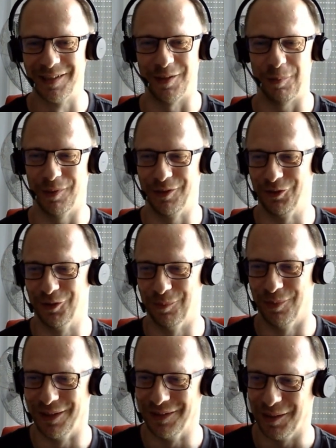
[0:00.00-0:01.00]
repetition
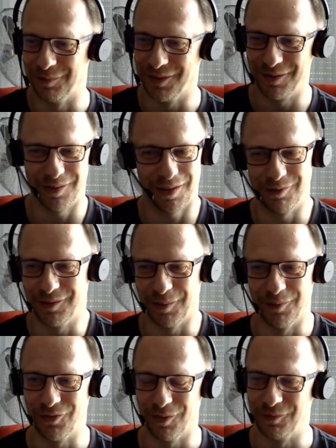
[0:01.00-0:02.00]
by now, but every
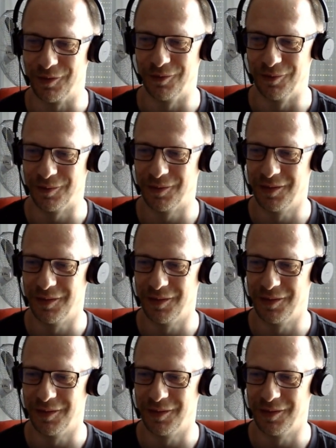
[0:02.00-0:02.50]
time it's something new.